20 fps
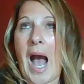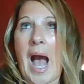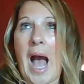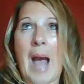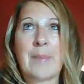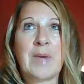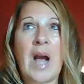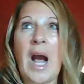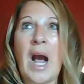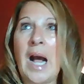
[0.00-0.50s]

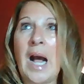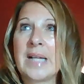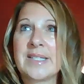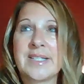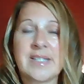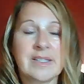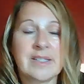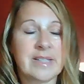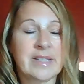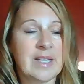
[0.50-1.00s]
I'm
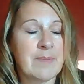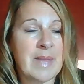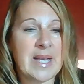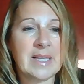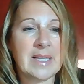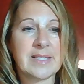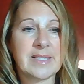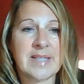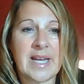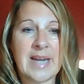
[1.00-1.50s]
constantly
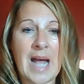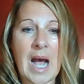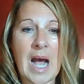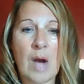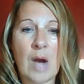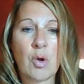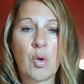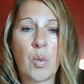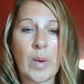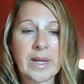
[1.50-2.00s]
amazed at
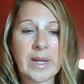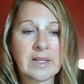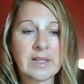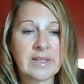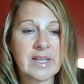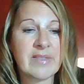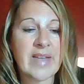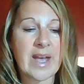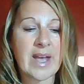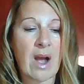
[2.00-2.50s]
how
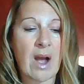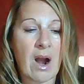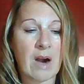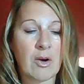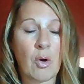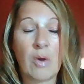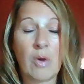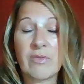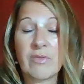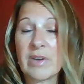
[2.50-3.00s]
quickly they
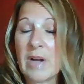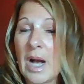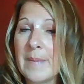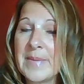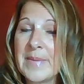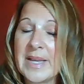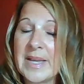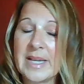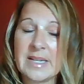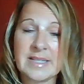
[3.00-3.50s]
are
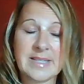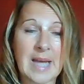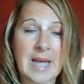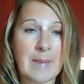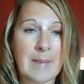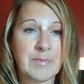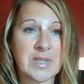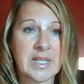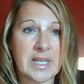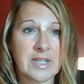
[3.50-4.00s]
overcoming and
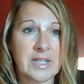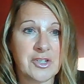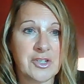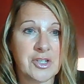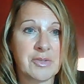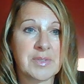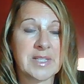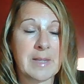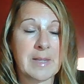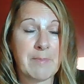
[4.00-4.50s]
adapting
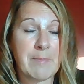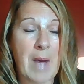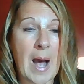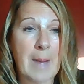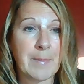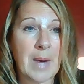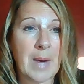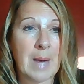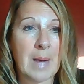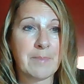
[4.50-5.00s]
issues that
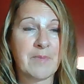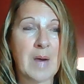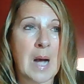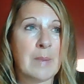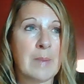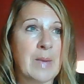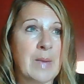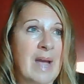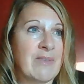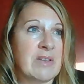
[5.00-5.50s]
pop up.
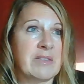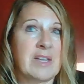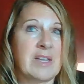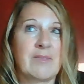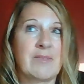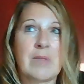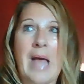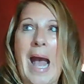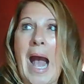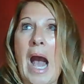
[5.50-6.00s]

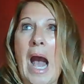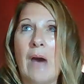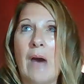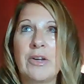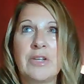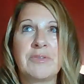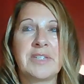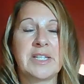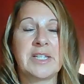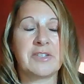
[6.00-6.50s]
Everything, how do
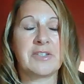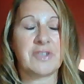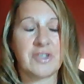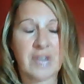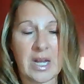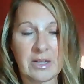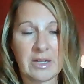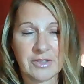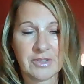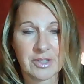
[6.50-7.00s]
you teach a
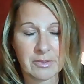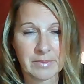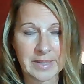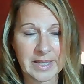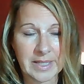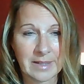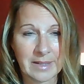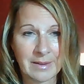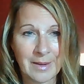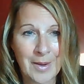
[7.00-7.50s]
child to
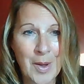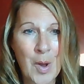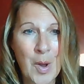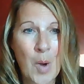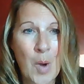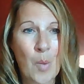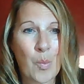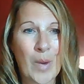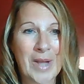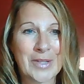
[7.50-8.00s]
read
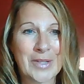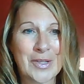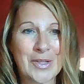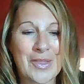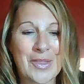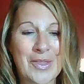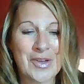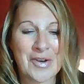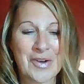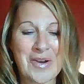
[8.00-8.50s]

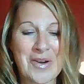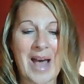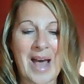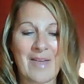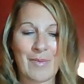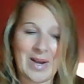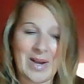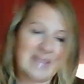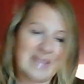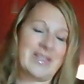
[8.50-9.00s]
when they're
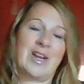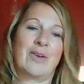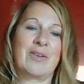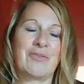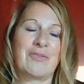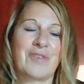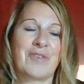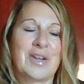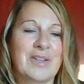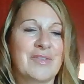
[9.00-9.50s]
not right there
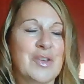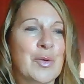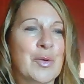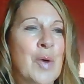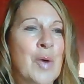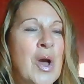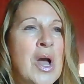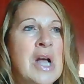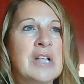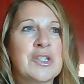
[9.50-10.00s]
in front of you,
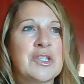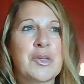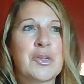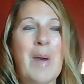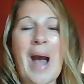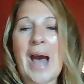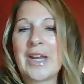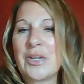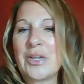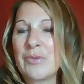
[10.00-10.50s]
to
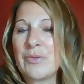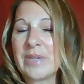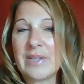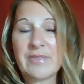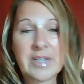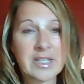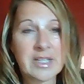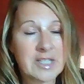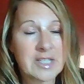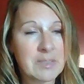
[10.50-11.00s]
how do you
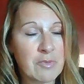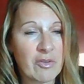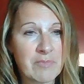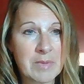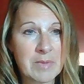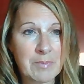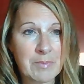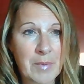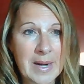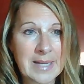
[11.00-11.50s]
give kids
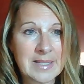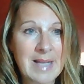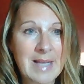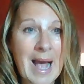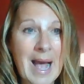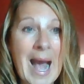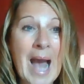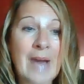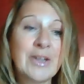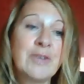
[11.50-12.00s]
movement breaks?
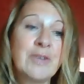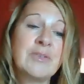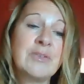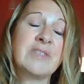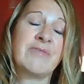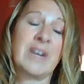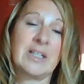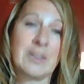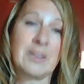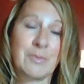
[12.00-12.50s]
How do you
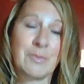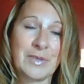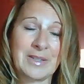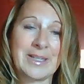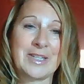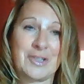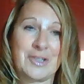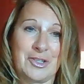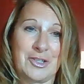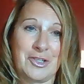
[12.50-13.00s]
develop
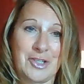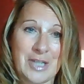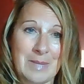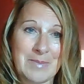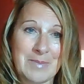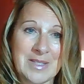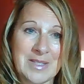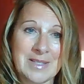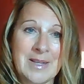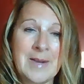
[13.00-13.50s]

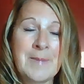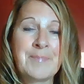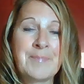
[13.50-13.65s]
relationships?